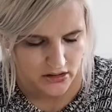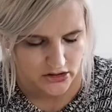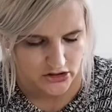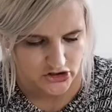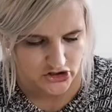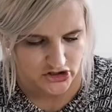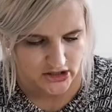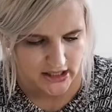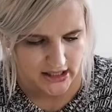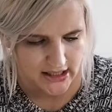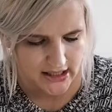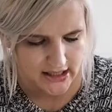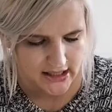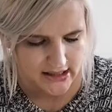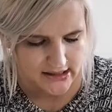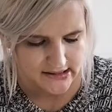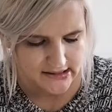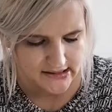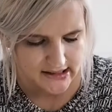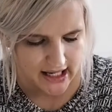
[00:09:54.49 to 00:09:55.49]

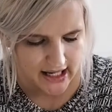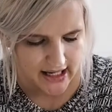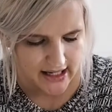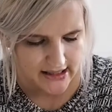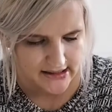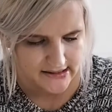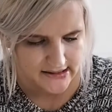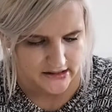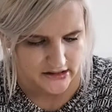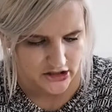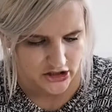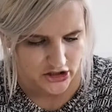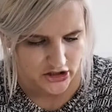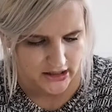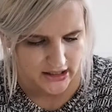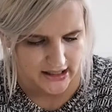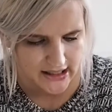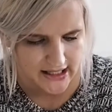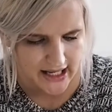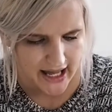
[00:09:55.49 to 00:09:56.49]
she says that you
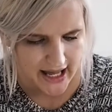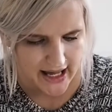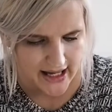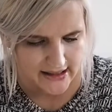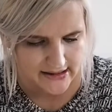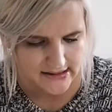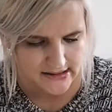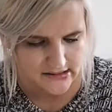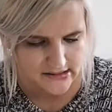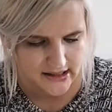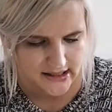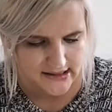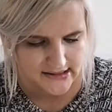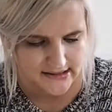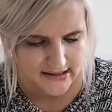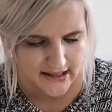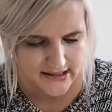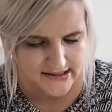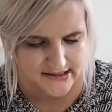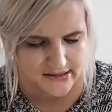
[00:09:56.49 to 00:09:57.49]
can get these
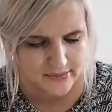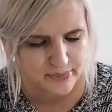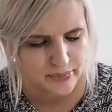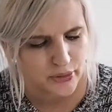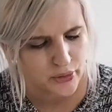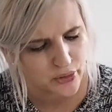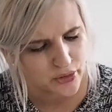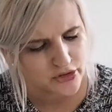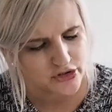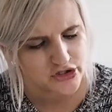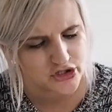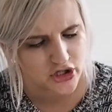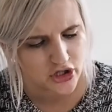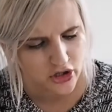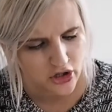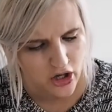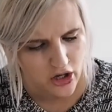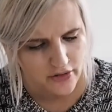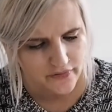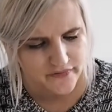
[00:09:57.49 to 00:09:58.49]
like support
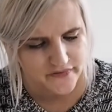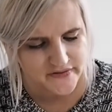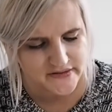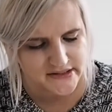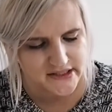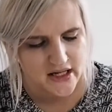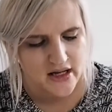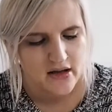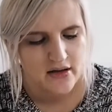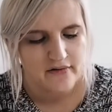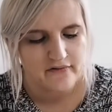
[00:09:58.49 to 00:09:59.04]
cloths